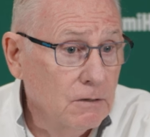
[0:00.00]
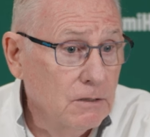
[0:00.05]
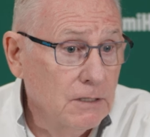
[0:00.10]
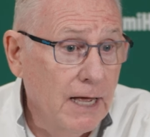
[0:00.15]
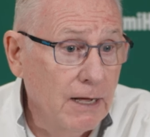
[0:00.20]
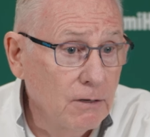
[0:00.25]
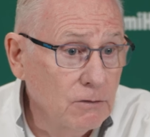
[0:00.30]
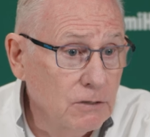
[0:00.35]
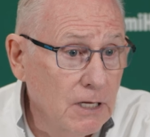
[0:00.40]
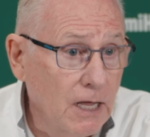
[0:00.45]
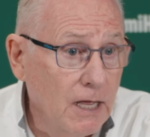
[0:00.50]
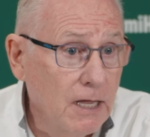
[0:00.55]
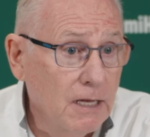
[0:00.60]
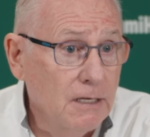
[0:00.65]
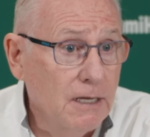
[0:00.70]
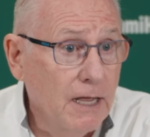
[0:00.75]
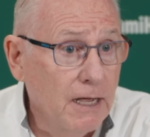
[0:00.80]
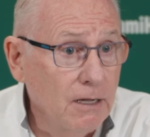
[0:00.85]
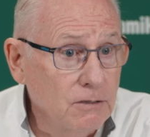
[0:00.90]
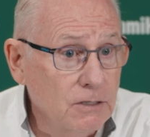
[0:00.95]
down
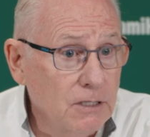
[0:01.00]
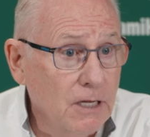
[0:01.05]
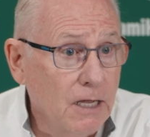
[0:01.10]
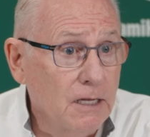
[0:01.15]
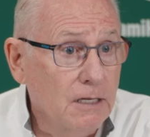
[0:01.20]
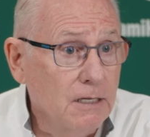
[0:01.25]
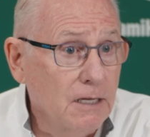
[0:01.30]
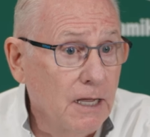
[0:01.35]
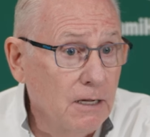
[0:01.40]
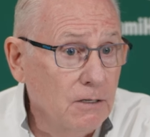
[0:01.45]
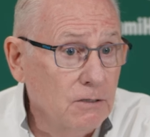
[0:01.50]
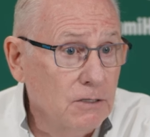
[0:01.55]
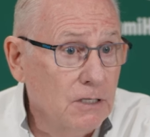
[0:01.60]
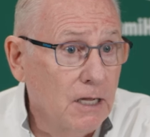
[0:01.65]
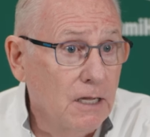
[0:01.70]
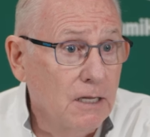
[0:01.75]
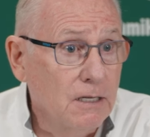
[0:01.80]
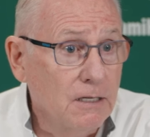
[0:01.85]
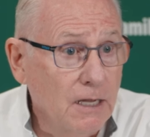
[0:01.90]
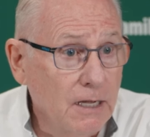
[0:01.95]
10, and
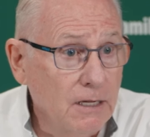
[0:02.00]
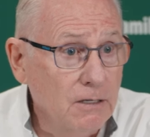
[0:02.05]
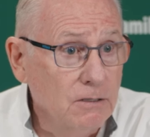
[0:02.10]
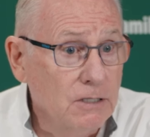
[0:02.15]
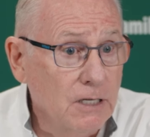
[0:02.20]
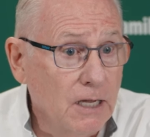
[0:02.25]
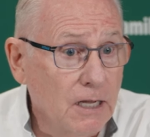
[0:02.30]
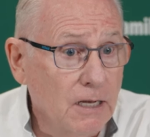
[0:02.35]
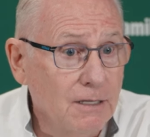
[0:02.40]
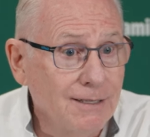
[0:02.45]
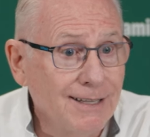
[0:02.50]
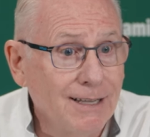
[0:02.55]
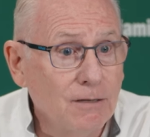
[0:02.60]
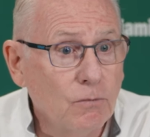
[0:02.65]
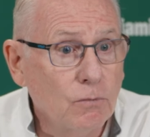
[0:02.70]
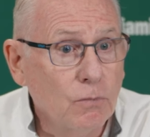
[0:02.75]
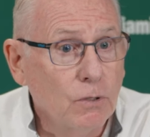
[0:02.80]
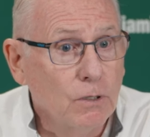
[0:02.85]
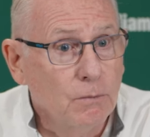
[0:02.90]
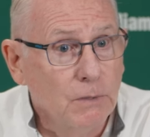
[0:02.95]
then,
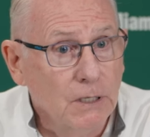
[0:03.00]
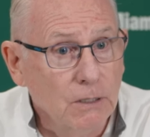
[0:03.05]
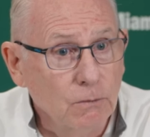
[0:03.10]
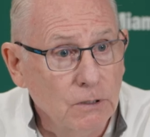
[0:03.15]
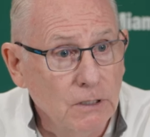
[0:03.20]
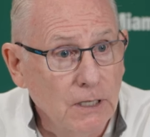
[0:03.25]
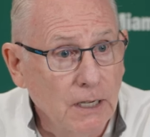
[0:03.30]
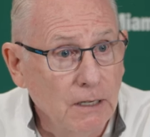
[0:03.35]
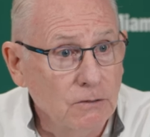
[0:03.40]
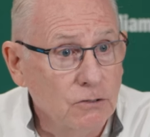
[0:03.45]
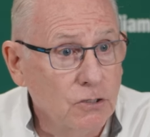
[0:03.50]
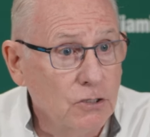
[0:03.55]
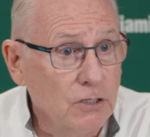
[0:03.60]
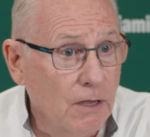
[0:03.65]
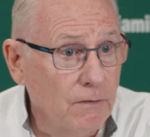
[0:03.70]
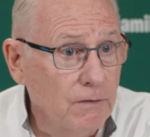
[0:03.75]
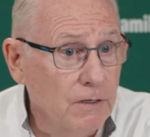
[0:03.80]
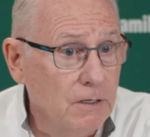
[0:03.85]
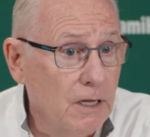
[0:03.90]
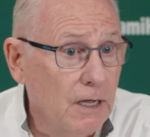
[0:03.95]
wait a minute, we're down
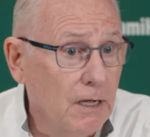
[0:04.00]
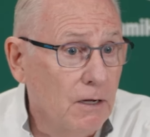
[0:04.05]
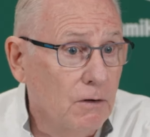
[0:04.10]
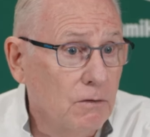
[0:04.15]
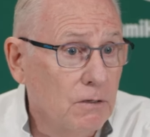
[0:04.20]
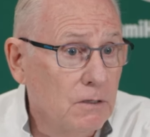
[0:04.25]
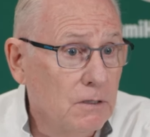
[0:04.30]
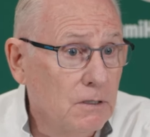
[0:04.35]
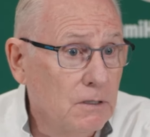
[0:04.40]
7 now.